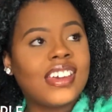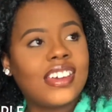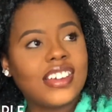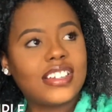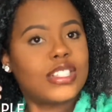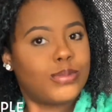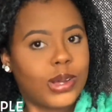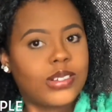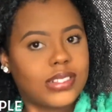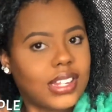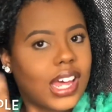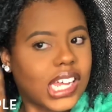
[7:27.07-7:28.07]
it
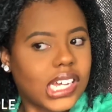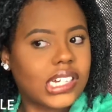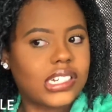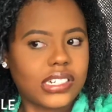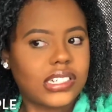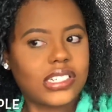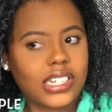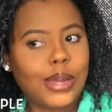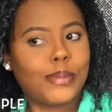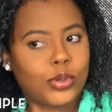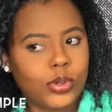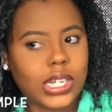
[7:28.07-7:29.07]
smells like a
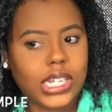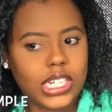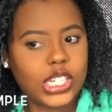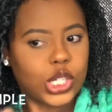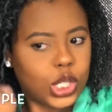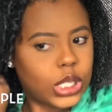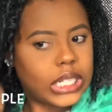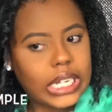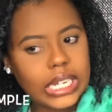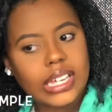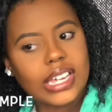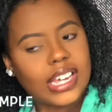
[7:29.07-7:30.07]
shampoo and conditioner.
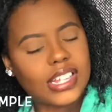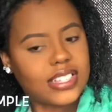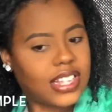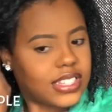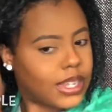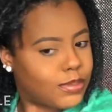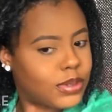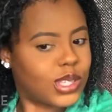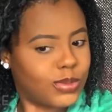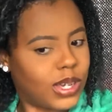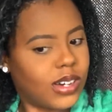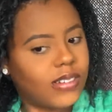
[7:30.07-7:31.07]
Like it has that type of
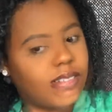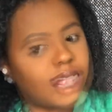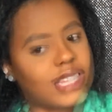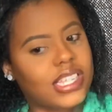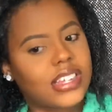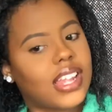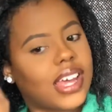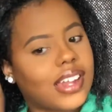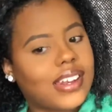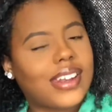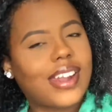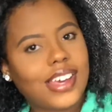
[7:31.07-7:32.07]
smell. Like it's still like a
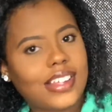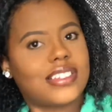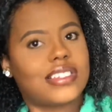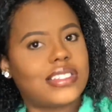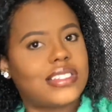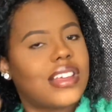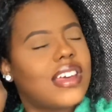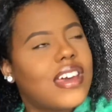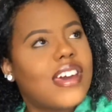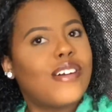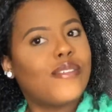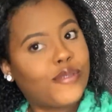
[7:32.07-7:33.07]
nice
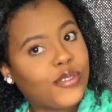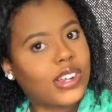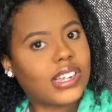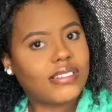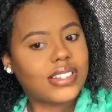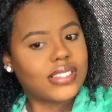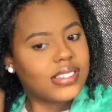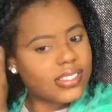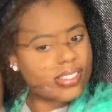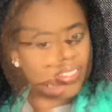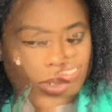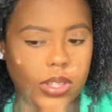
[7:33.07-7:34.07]

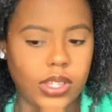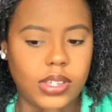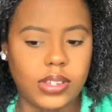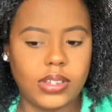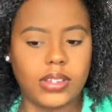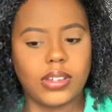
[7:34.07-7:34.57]
fragrance. Oh yeah.